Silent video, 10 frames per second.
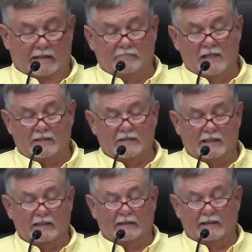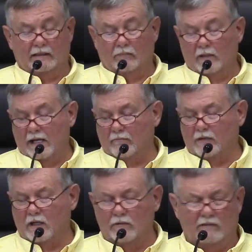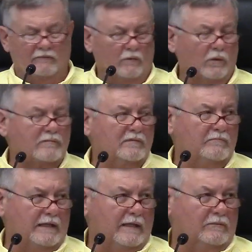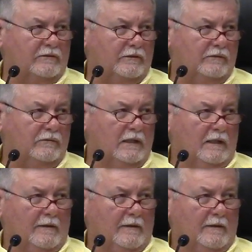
as much as anything would help code enforcement be able to